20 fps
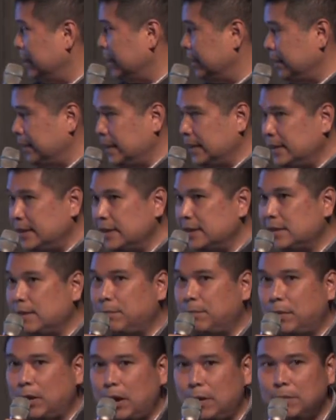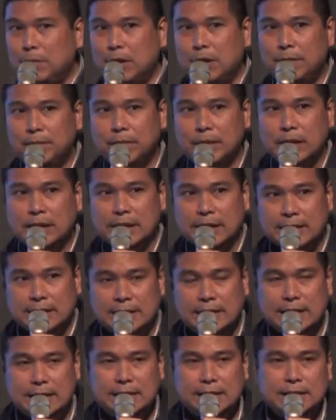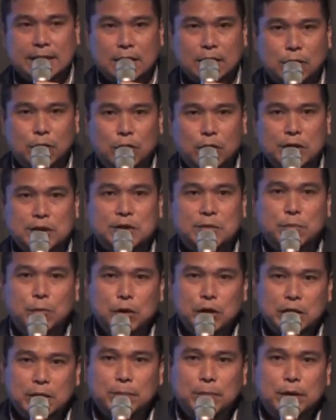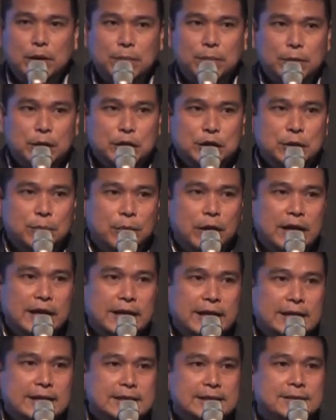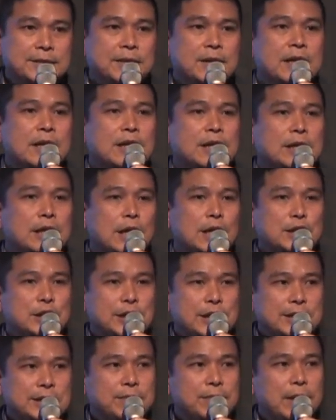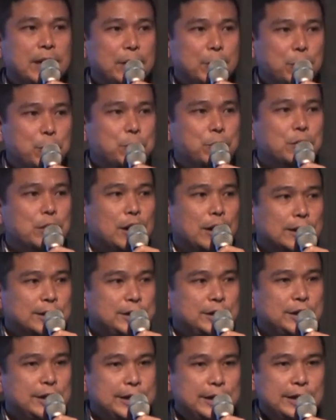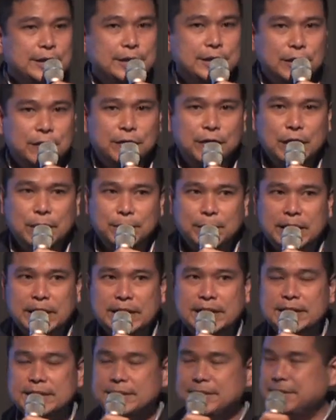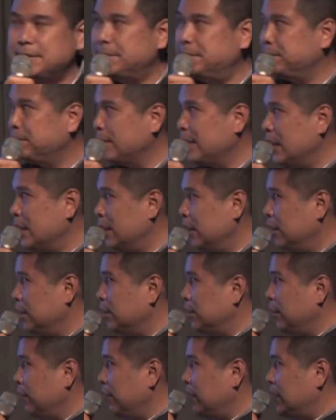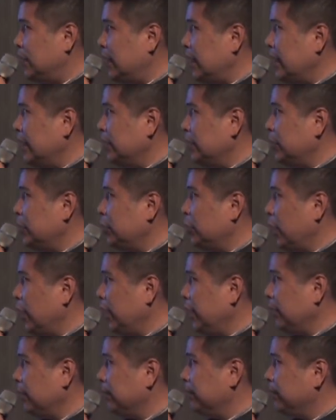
This is a problem that exists across multiple emerging markets, not just my home country, the Philippines. So if you see in the chart,